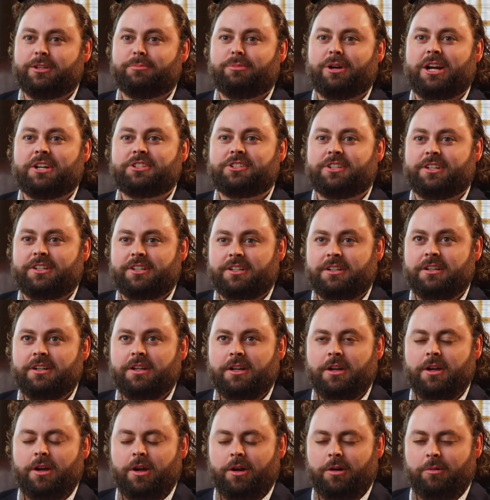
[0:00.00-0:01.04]
under pressure
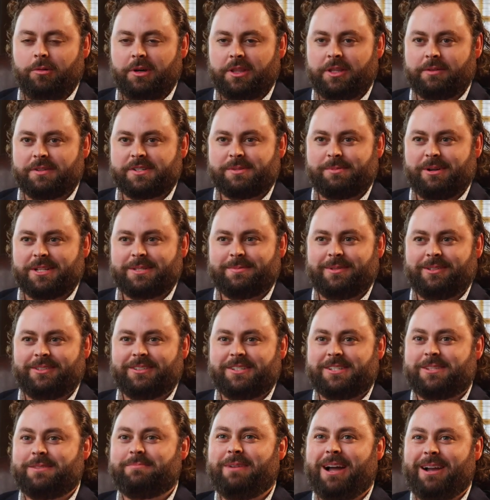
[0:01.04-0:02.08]
with the
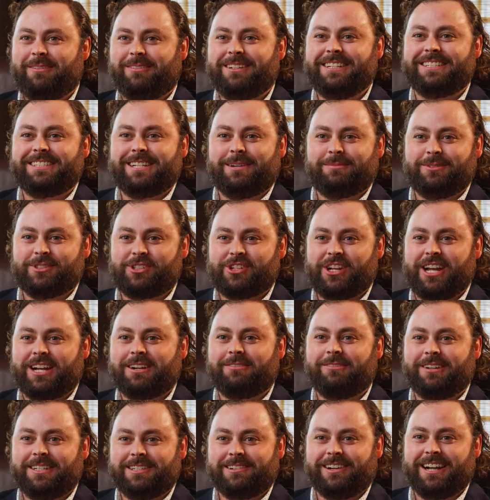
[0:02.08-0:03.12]
responsibilities, you might want to double
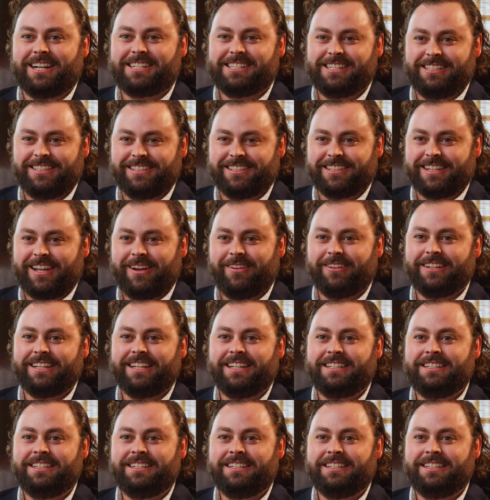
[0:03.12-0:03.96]
check what direction you're going